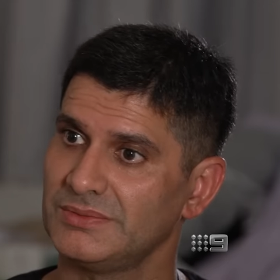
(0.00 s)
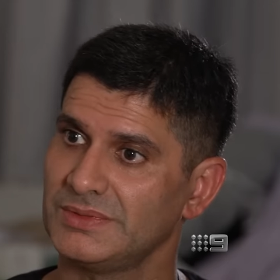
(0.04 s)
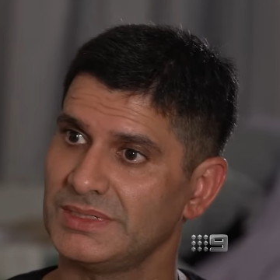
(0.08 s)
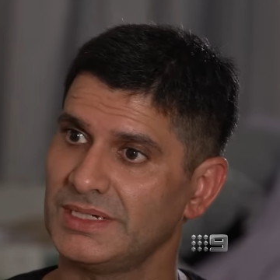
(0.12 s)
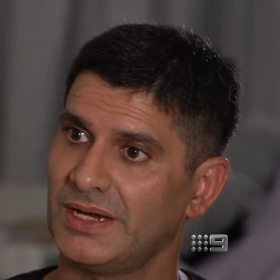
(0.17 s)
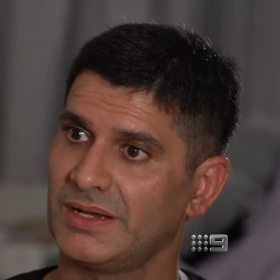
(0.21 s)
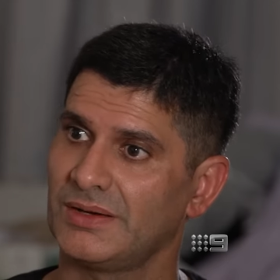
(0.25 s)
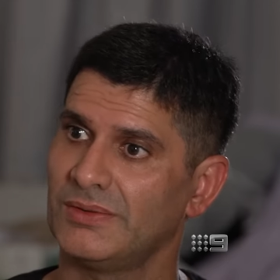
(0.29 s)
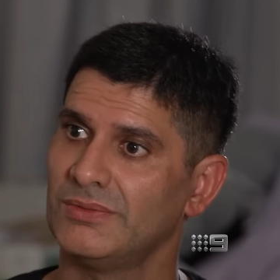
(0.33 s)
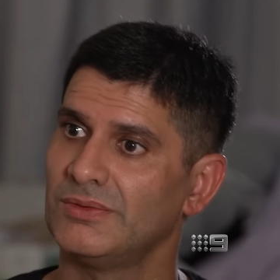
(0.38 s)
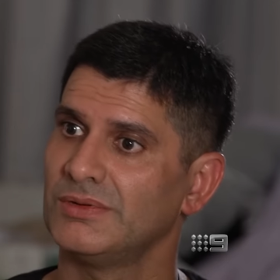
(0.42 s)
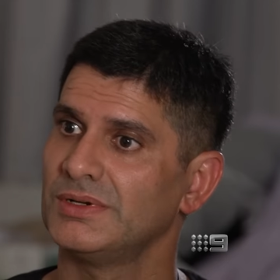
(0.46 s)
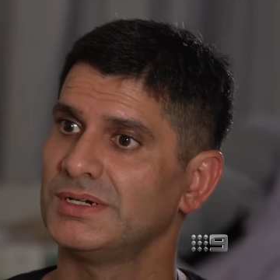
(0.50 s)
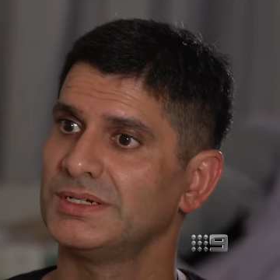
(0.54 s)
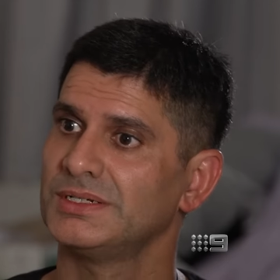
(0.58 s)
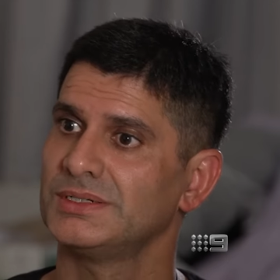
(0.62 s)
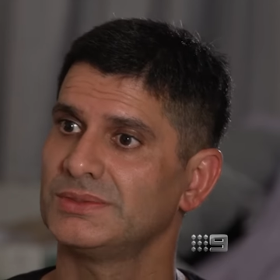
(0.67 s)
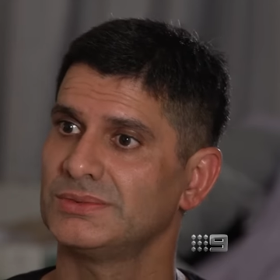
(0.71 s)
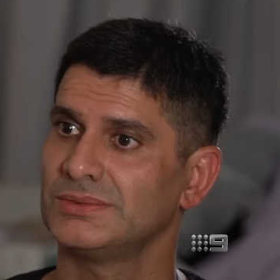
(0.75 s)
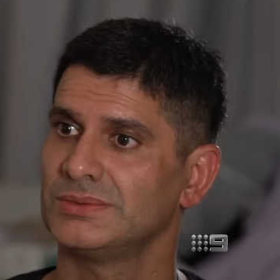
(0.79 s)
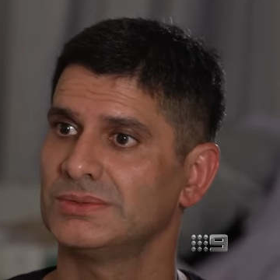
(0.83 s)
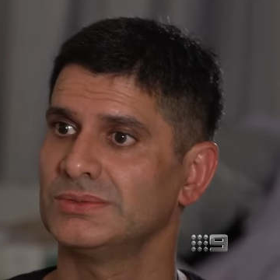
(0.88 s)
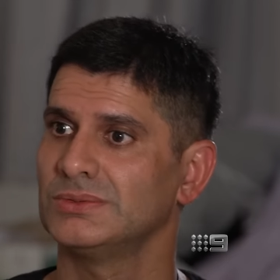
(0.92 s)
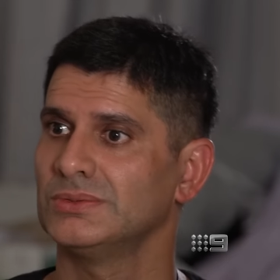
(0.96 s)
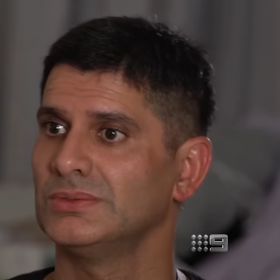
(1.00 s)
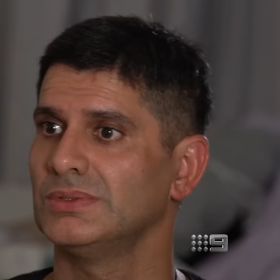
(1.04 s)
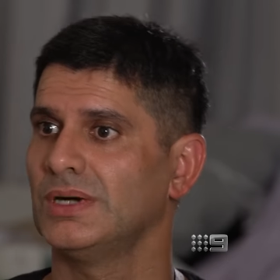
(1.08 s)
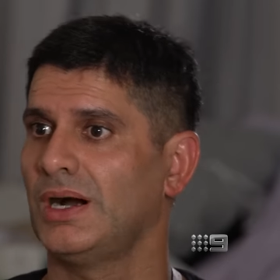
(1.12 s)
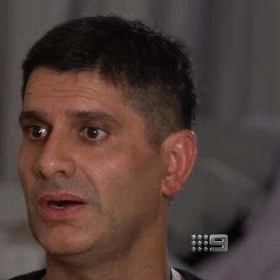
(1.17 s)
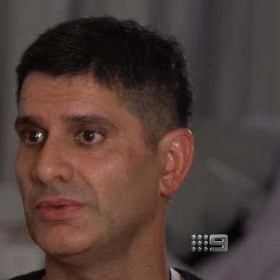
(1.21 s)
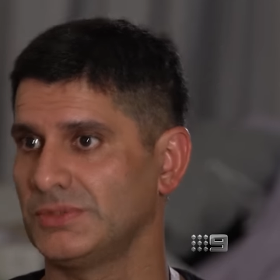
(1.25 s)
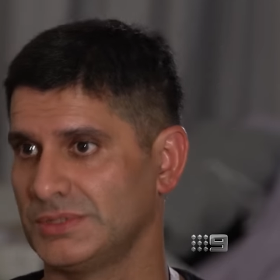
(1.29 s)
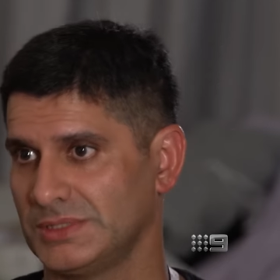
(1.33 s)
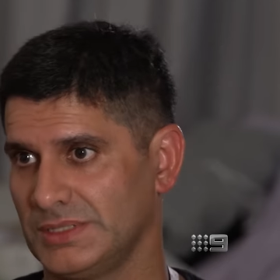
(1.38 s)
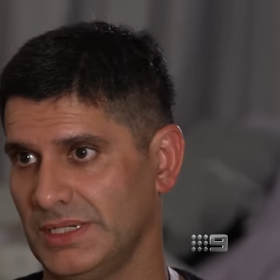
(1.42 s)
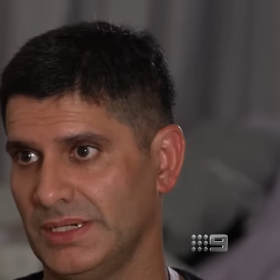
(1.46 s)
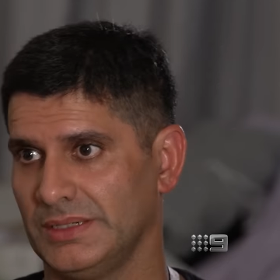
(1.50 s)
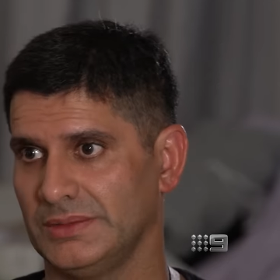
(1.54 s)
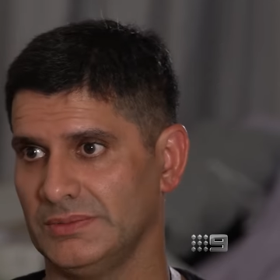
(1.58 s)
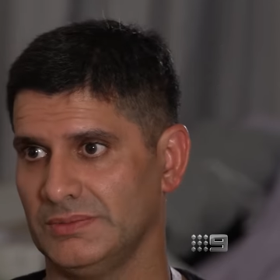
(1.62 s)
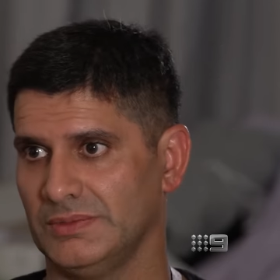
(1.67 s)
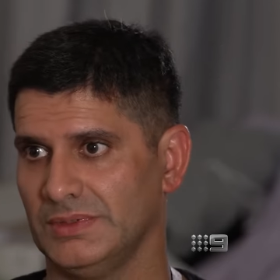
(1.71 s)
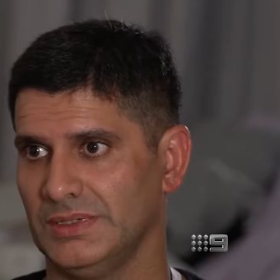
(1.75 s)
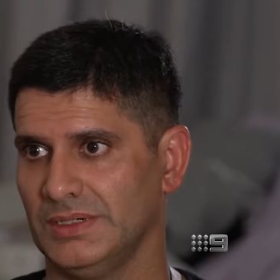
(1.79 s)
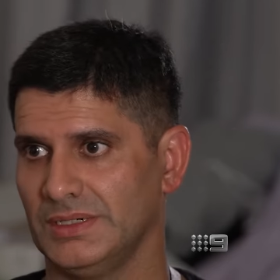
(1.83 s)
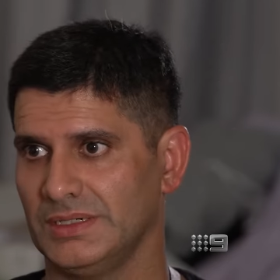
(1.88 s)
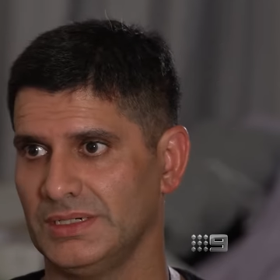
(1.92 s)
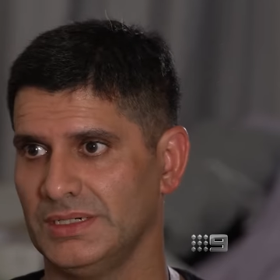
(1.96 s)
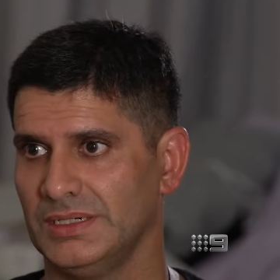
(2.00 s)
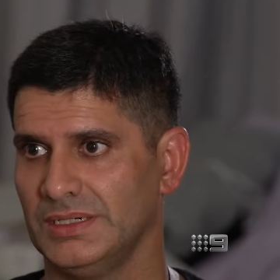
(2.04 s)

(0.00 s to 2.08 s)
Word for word: We are only to do outside work.